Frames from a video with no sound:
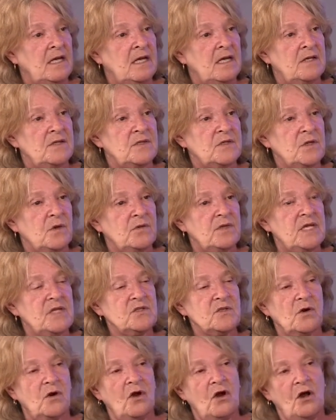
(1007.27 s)
So these
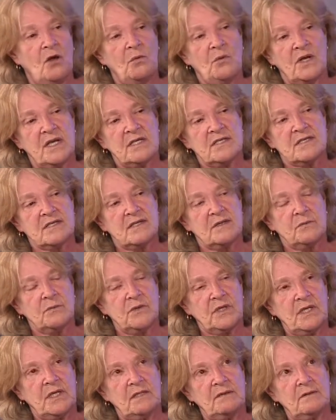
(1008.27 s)
are all ways that
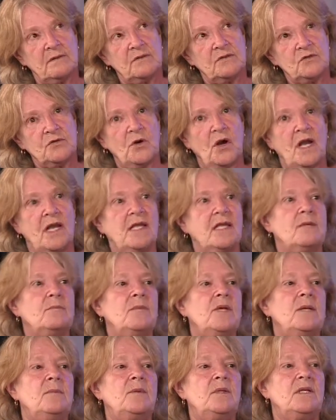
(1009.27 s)
we try to get
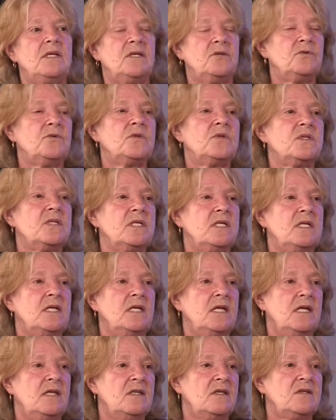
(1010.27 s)
people interested
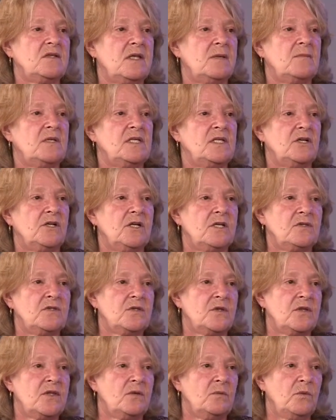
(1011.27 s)
in the cemetery
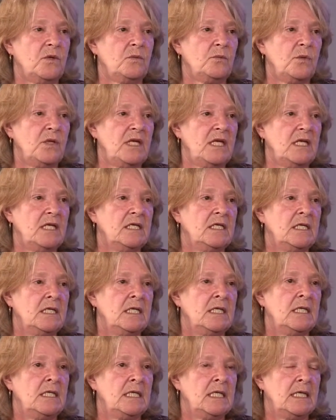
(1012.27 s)
so that when we
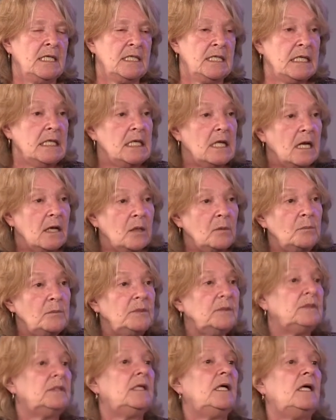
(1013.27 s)
need help,
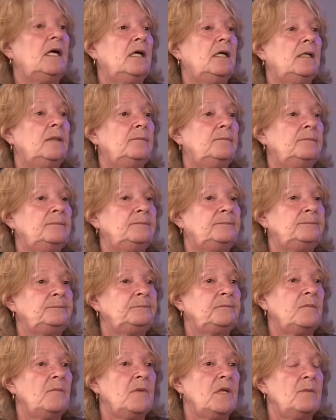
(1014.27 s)

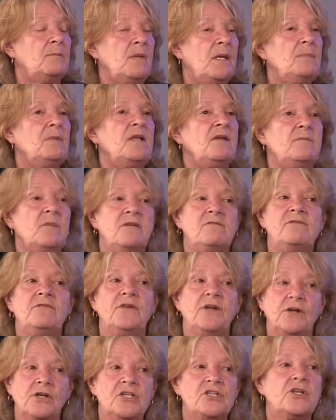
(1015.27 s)
people have been
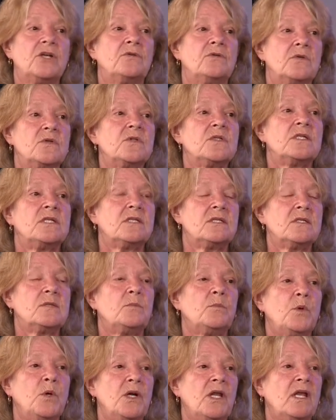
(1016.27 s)
very generous in
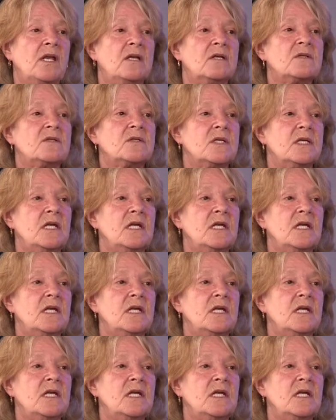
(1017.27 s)
supporting us.